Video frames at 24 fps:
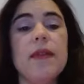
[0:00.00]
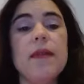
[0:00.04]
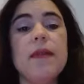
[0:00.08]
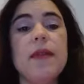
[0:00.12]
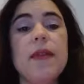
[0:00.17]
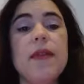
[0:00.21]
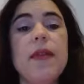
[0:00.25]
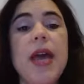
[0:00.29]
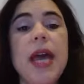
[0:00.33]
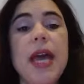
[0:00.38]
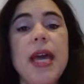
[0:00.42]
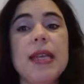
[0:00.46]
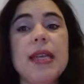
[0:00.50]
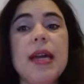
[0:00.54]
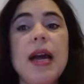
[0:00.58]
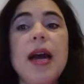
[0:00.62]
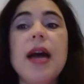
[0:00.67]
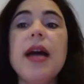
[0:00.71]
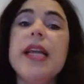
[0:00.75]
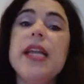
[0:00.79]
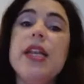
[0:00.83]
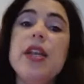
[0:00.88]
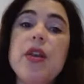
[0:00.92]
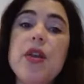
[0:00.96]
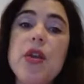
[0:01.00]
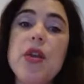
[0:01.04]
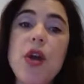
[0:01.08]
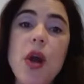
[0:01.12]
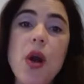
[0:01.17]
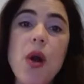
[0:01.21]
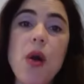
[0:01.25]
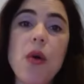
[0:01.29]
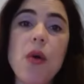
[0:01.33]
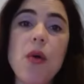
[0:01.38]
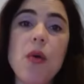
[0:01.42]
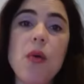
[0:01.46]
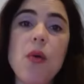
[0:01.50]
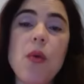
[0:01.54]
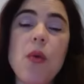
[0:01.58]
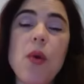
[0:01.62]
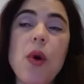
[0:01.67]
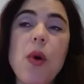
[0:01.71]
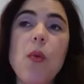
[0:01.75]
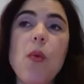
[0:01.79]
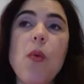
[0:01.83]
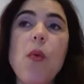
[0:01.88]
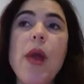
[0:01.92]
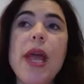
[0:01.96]
then I
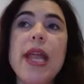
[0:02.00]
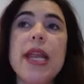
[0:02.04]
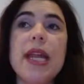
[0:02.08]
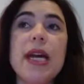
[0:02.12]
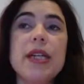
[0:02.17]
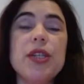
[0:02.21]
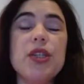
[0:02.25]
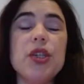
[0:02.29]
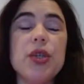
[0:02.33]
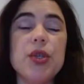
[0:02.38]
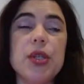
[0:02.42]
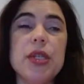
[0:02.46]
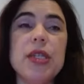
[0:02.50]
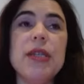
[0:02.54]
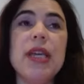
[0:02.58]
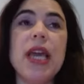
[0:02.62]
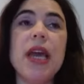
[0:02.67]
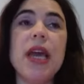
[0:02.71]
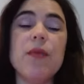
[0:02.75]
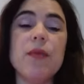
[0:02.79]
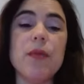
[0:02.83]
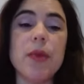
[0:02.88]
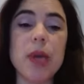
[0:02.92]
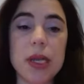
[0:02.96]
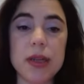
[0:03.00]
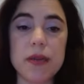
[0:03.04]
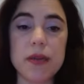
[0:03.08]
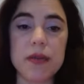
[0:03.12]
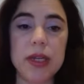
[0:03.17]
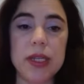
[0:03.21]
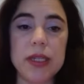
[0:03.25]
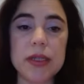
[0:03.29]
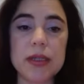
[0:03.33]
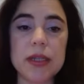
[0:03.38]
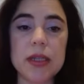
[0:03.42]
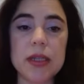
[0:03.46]
know when I should get rid of it.